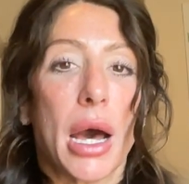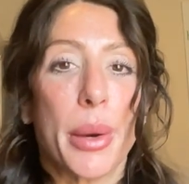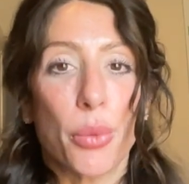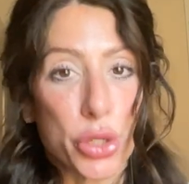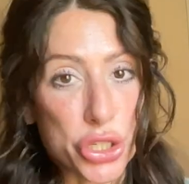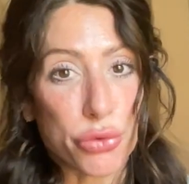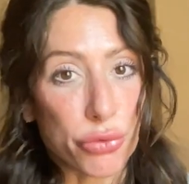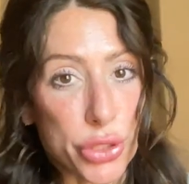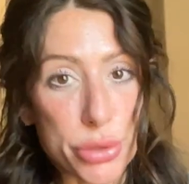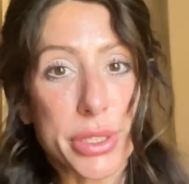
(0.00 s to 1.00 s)
which
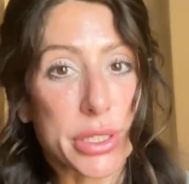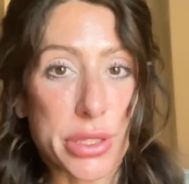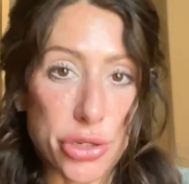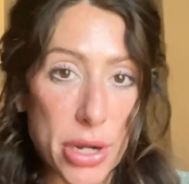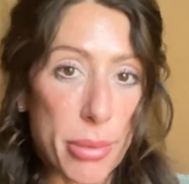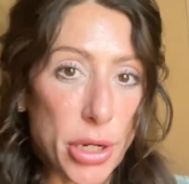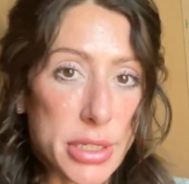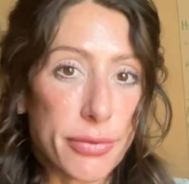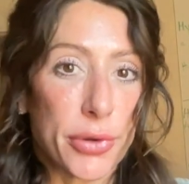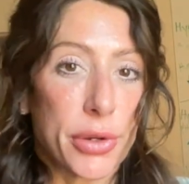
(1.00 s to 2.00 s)
reduces the tremors
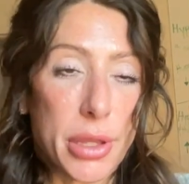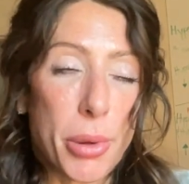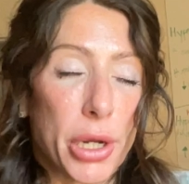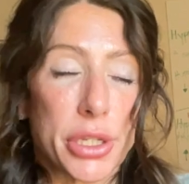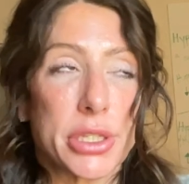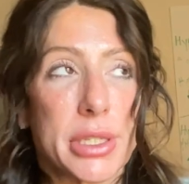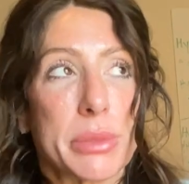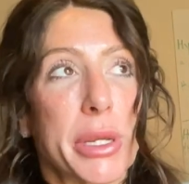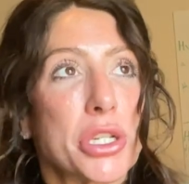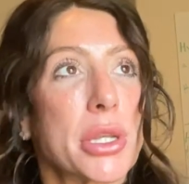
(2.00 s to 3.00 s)
for the Parkinson's
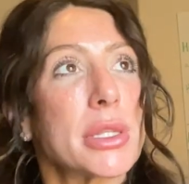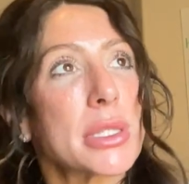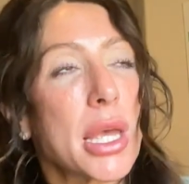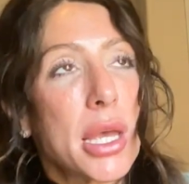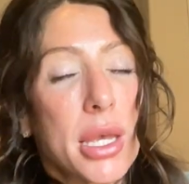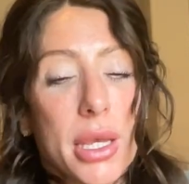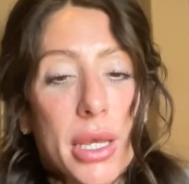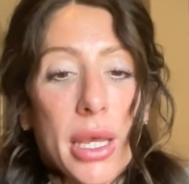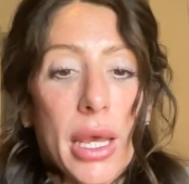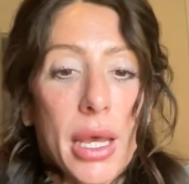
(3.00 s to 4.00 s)
patients.
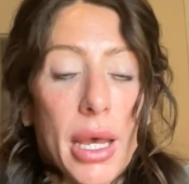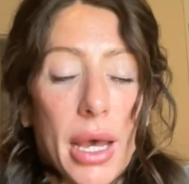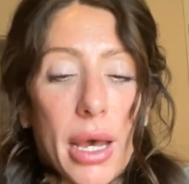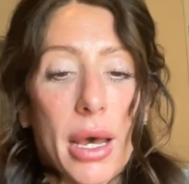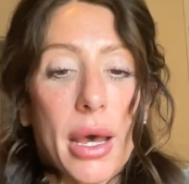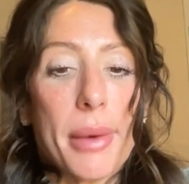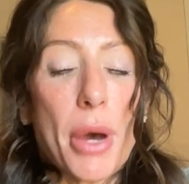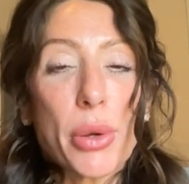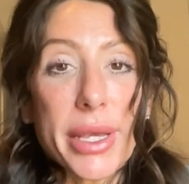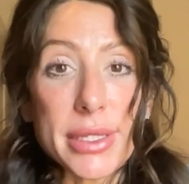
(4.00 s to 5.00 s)

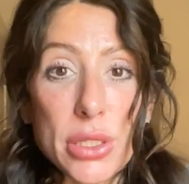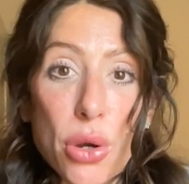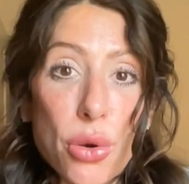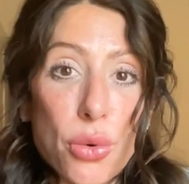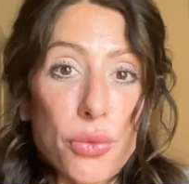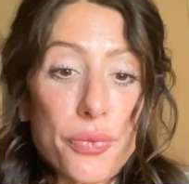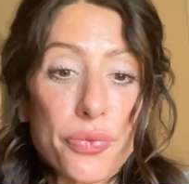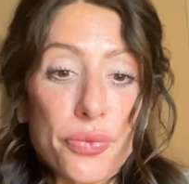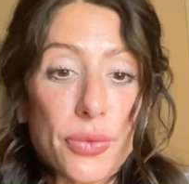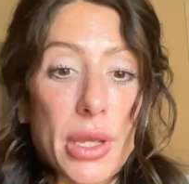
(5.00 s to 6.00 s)
Okay, so
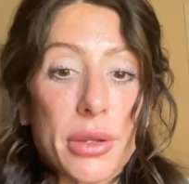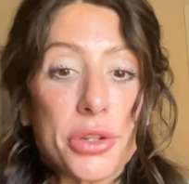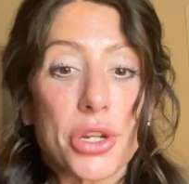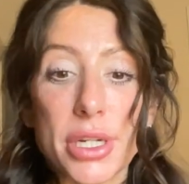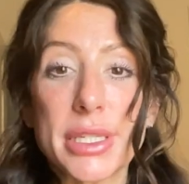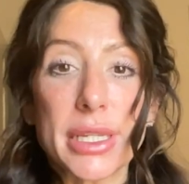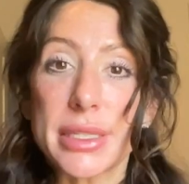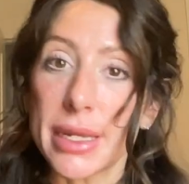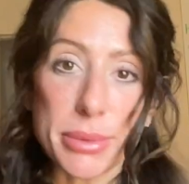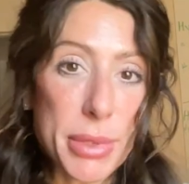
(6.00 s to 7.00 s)
nursing
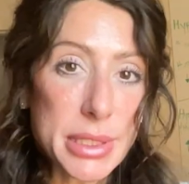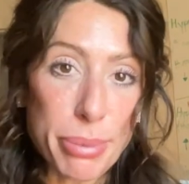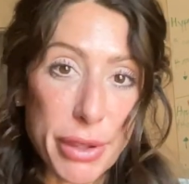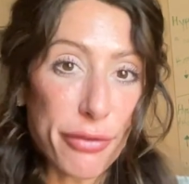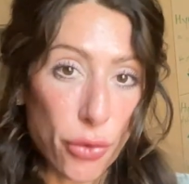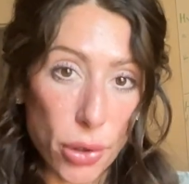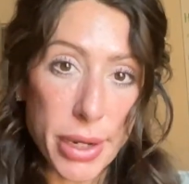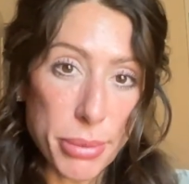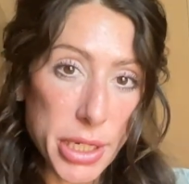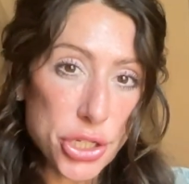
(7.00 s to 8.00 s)
assessments before
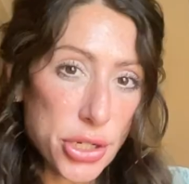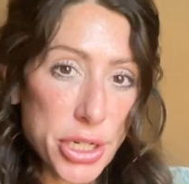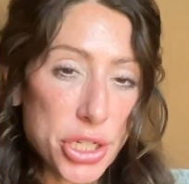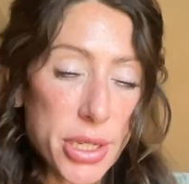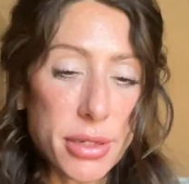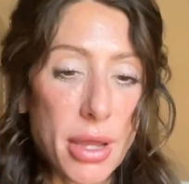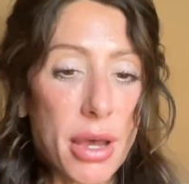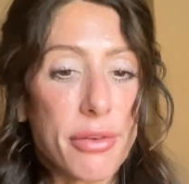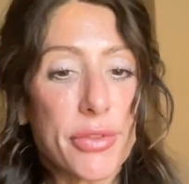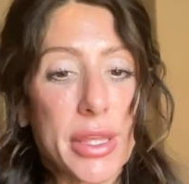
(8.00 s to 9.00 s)
administration
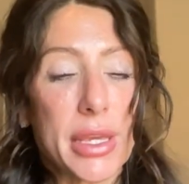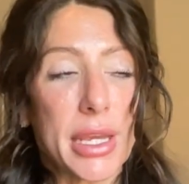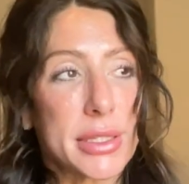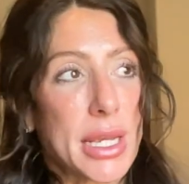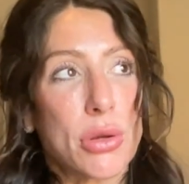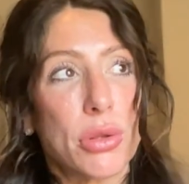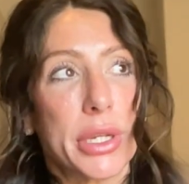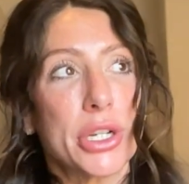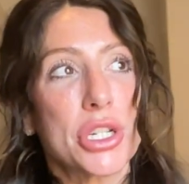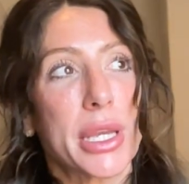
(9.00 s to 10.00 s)
of the
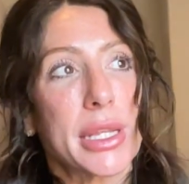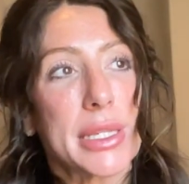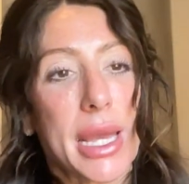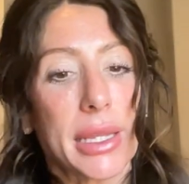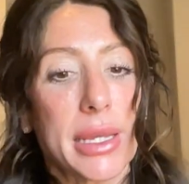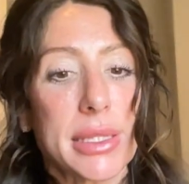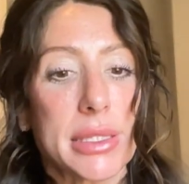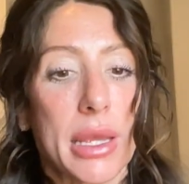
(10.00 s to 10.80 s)
anticholinergic antagonist,